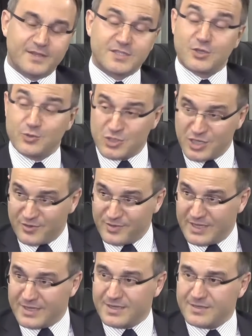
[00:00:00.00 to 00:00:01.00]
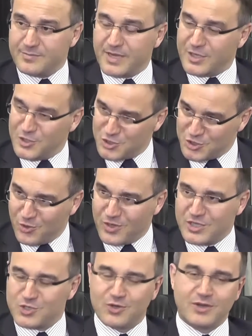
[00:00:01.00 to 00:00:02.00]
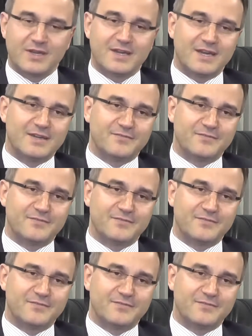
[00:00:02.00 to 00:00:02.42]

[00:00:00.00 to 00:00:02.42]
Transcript: It's a huge area, but I enjoy.